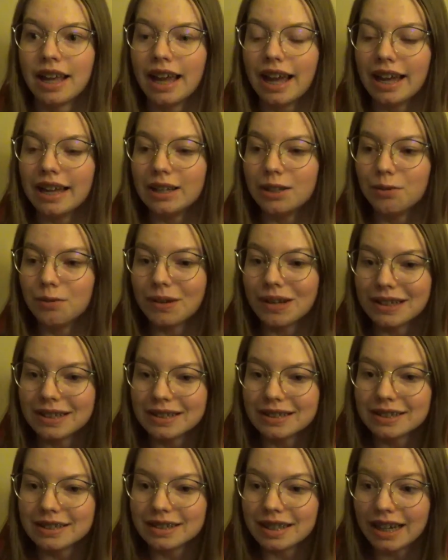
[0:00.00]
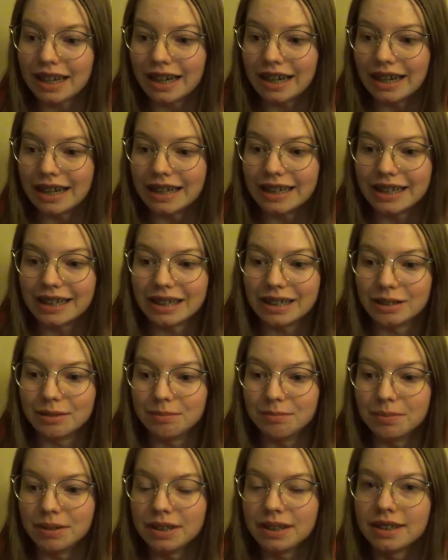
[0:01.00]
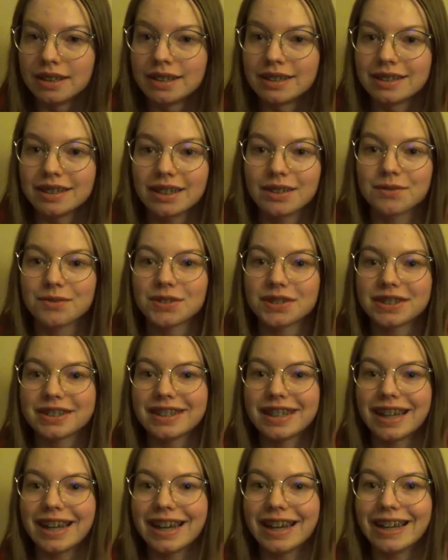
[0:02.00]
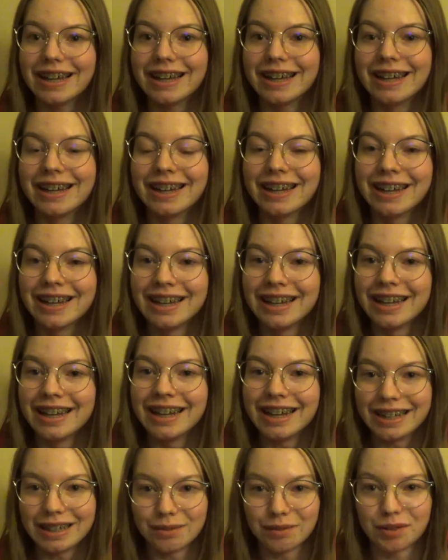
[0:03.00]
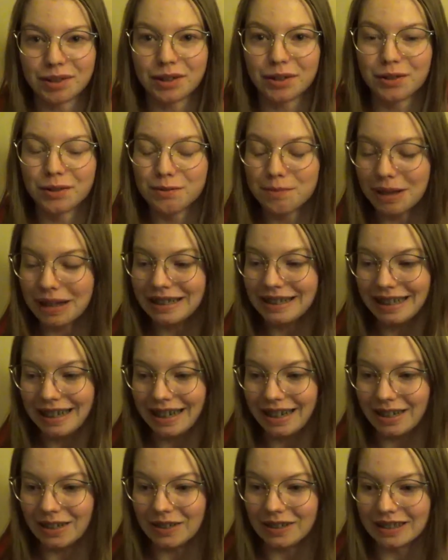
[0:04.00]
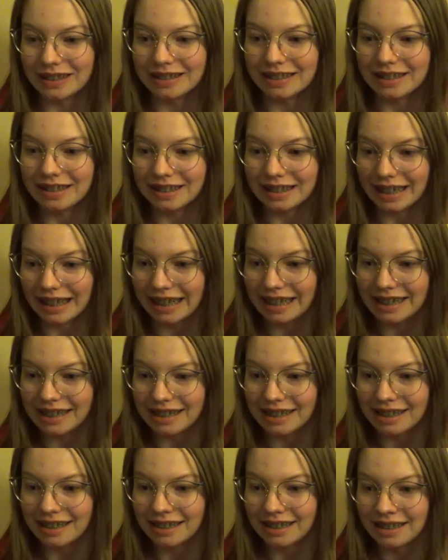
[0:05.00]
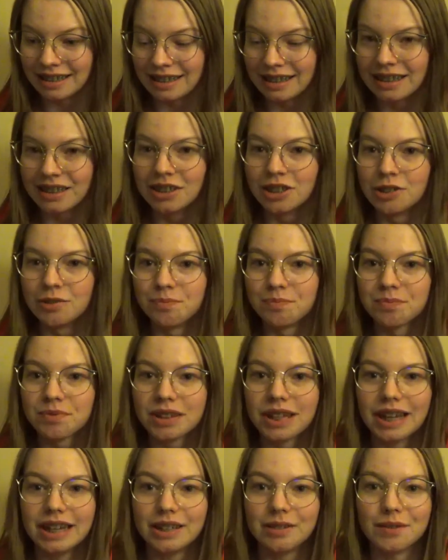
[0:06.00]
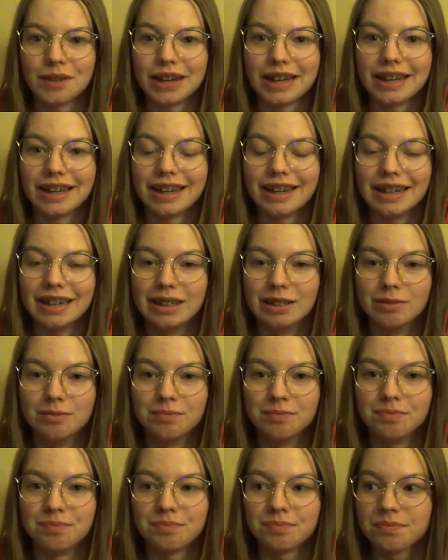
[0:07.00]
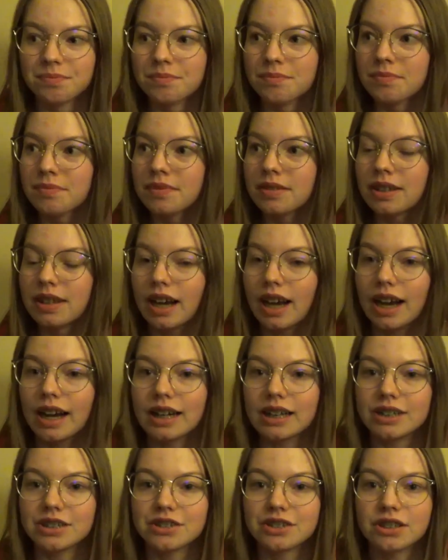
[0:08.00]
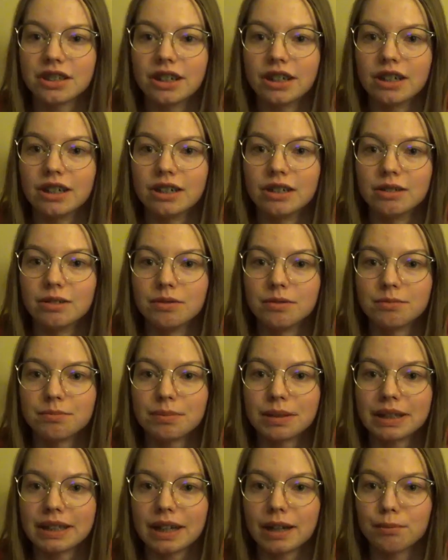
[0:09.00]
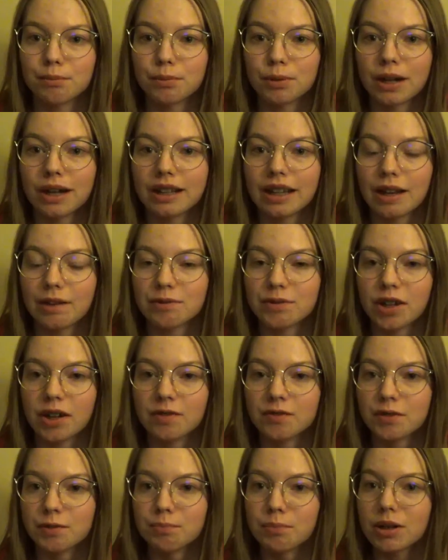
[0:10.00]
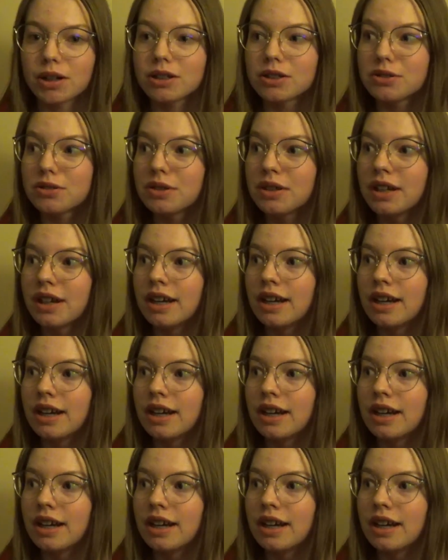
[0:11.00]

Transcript: Anyways, I am done for today. I'm gonna go to bed now because it's late. Anyway, I shall pick up where I left off tomorrow,